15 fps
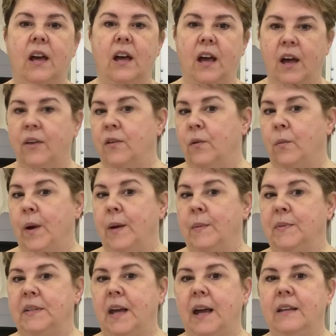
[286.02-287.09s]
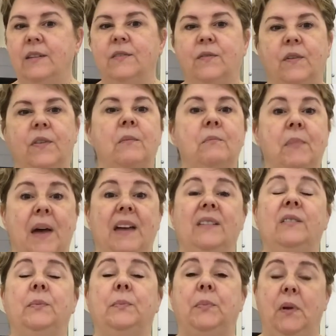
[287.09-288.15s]
other websites for the
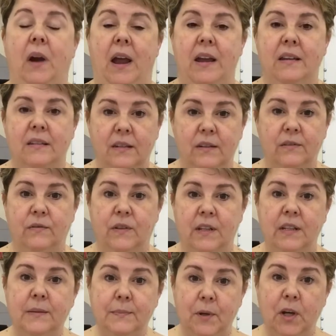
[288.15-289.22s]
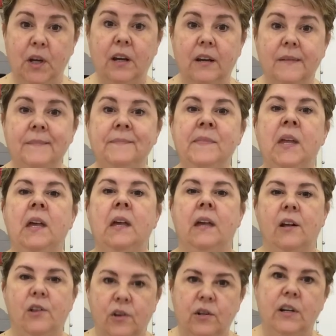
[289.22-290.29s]
best price for this book,
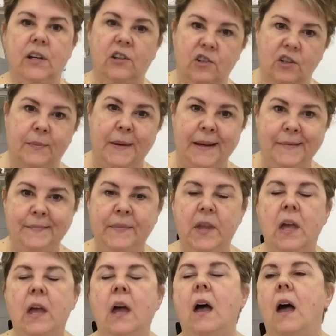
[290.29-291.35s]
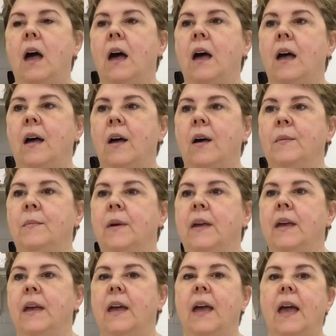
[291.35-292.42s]
including shipping. And
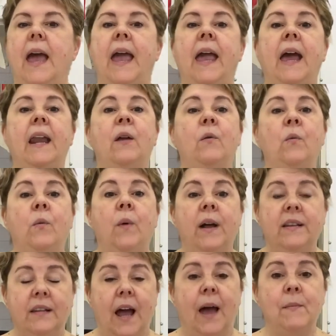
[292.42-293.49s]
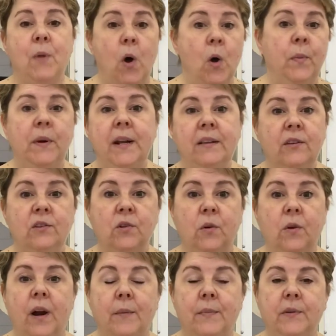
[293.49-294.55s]
I'm opening the door
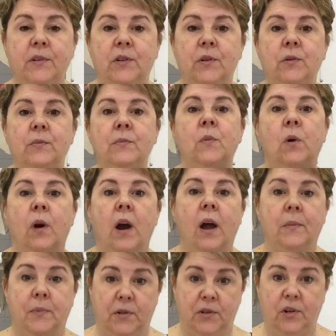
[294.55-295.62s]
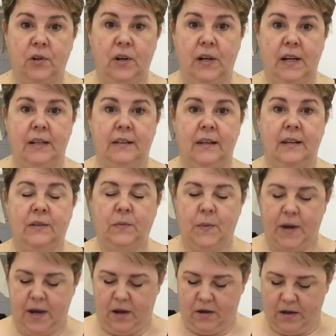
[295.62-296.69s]
up to more opportunities as
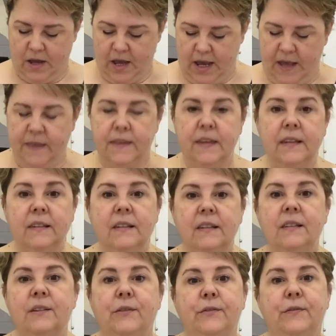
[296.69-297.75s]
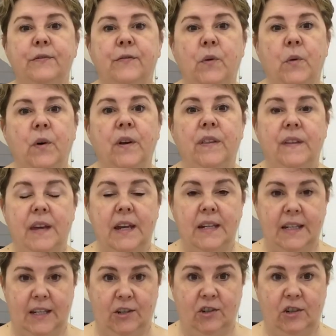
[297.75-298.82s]
well. This is the 4th
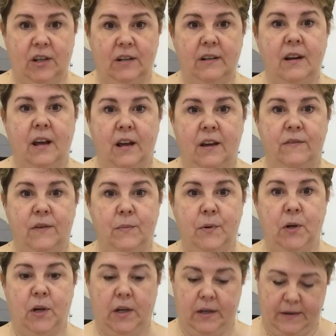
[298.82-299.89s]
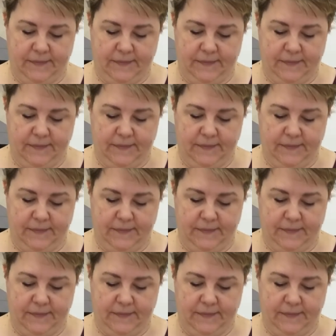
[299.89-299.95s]
edition of the book.